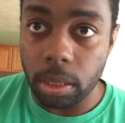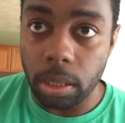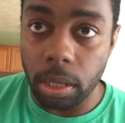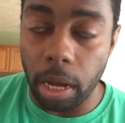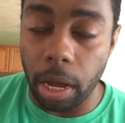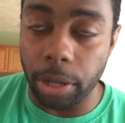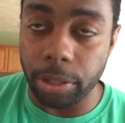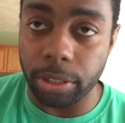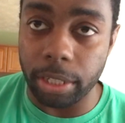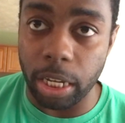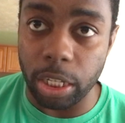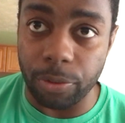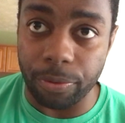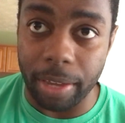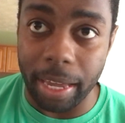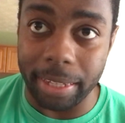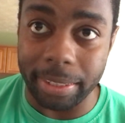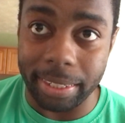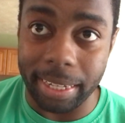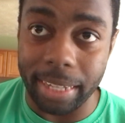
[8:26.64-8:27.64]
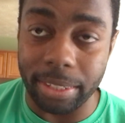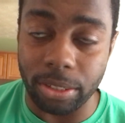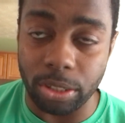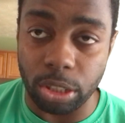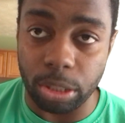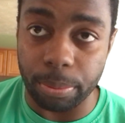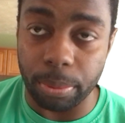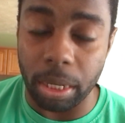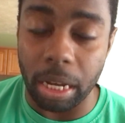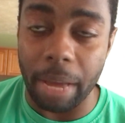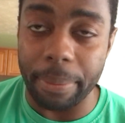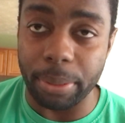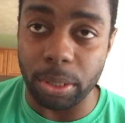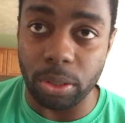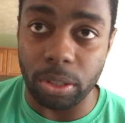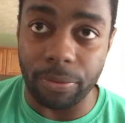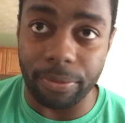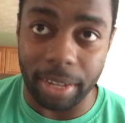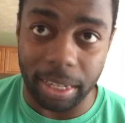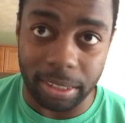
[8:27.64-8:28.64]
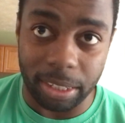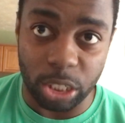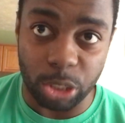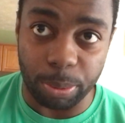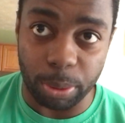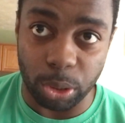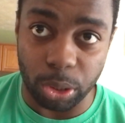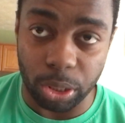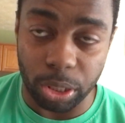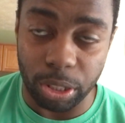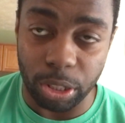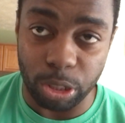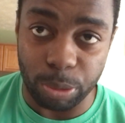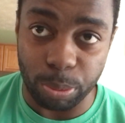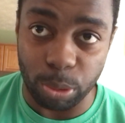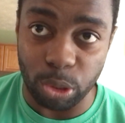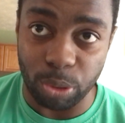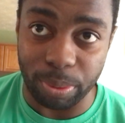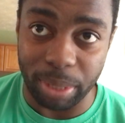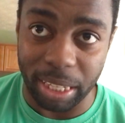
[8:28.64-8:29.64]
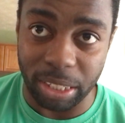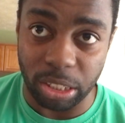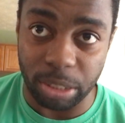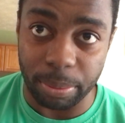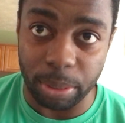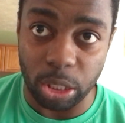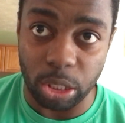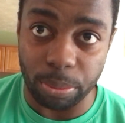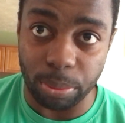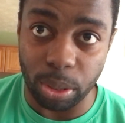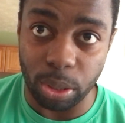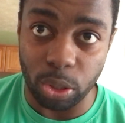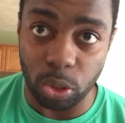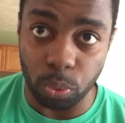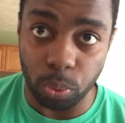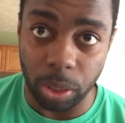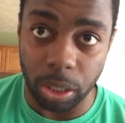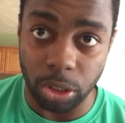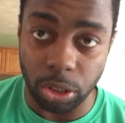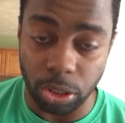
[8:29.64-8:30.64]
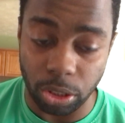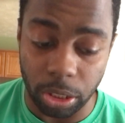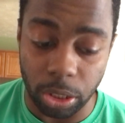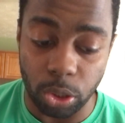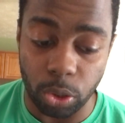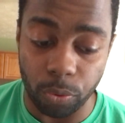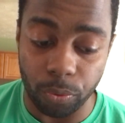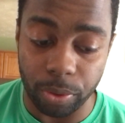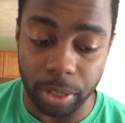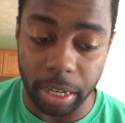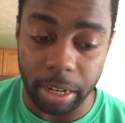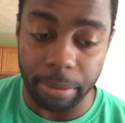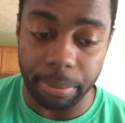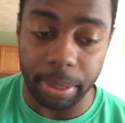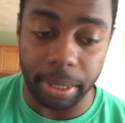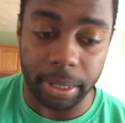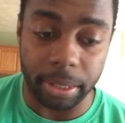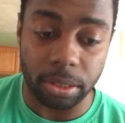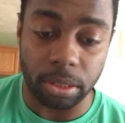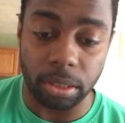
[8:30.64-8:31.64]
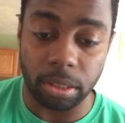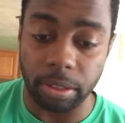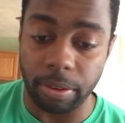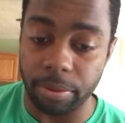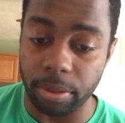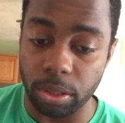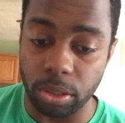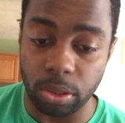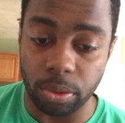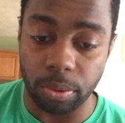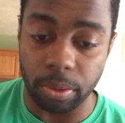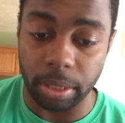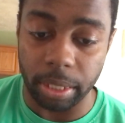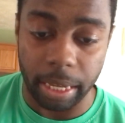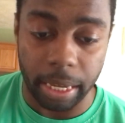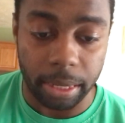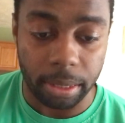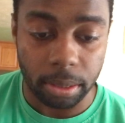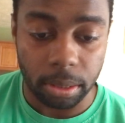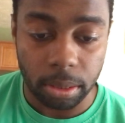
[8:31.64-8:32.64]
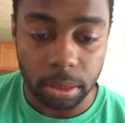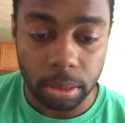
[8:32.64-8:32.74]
Also, guys, Valentine's is tomorrow. I'll be doing a Valentine's special for Little Sports, but that's going to be tomorrow as well. Just stay tuned for that, everybody. That's everything to know on that.